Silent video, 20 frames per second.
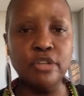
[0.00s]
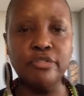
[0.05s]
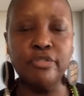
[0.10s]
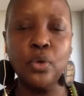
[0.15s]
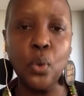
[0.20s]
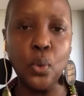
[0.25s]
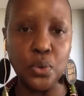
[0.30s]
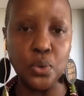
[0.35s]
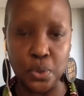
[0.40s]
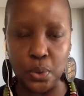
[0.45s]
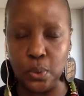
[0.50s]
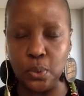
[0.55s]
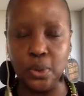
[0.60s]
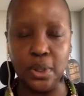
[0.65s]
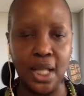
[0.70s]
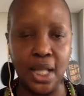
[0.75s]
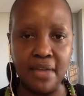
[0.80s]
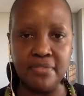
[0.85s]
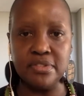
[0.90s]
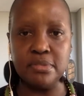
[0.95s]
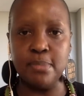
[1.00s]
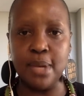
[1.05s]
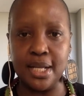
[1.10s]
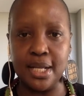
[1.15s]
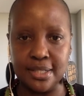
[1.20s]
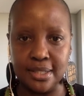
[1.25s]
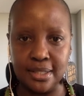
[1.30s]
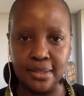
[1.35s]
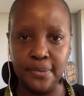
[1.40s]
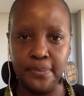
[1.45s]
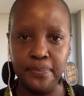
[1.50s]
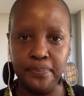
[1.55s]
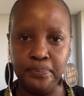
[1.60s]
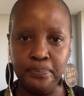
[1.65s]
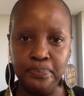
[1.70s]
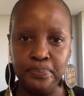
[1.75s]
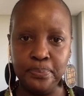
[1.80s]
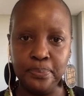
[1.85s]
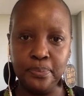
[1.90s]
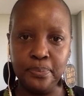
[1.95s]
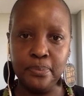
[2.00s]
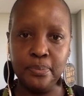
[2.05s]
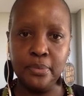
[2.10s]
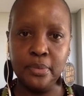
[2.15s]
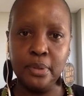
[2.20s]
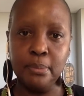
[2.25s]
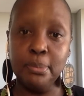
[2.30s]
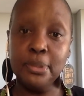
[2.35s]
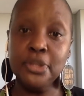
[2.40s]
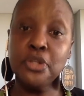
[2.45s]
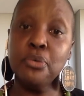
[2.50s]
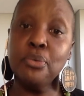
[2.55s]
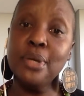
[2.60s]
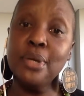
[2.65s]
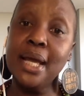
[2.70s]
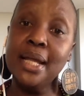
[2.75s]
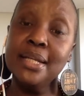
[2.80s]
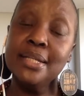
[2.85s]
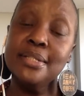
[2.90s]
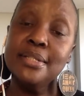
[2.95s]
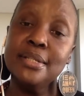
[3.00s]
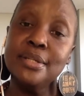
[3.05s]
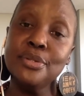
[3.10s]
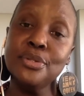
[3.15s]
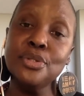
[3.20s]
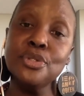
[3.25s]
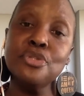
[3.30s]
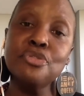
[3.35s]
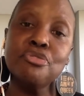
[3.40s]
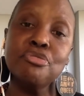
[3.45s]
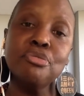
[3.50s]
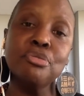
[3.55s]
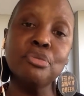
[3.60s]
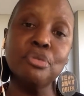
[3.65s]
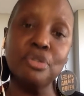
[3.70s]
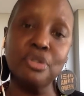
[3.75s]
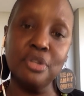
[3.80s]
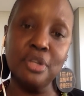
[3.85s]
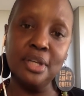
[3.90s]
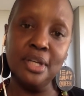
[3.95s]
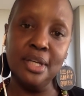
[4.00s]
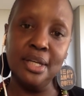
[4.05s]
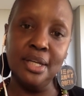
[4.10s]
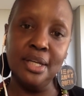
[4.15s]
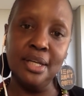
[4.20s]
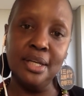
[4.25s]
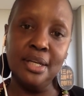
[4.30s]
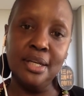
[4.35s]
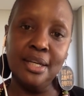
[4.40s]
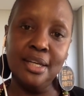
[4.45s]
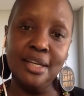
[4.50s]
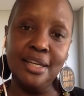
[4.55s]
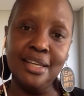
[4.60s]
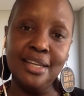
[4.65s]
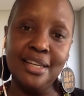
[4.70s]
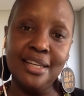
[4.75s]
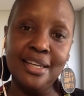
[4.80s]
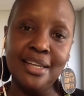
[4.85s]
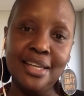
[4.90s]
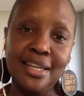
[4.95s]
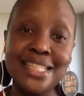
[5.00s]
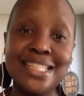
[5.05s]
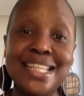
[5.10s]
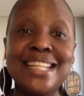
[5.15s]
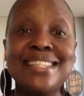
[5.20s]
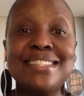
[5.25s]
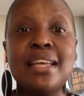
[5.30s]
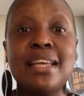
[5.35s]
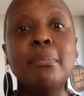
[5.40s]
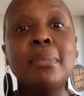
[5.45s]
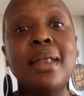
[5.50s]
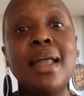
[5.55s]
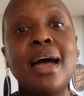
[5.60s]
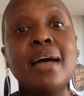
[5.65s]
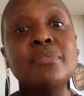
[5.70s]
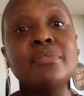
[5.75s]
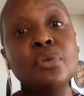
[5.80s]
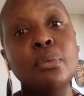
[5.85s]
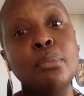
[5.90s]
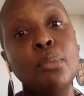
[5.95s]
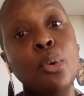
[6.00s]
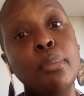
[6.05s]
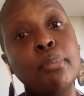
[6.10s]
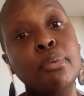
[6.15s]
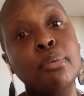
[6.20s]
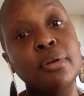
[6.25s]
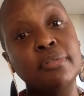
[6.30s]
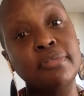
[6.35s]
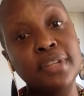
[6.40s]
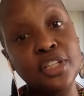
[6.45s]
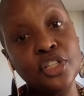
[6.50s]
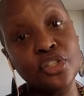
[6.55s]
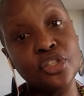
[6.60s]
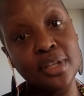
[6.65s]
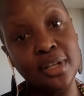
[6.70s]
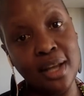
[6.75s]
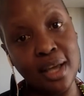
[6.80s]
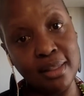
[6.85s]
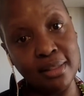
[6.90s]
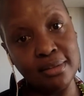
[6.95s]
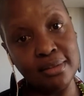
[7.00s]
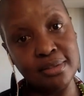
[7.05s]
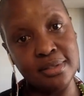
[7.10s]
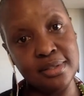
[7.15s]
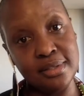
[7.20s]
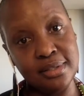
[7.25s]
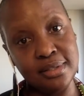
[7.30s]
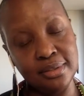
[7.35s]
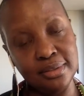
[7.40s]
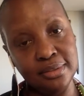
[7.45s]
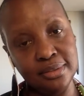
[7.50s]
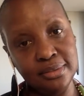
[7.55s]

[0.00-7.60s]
Of course, all lives matter. But the reality and the truth is that some lives are more privileged than others.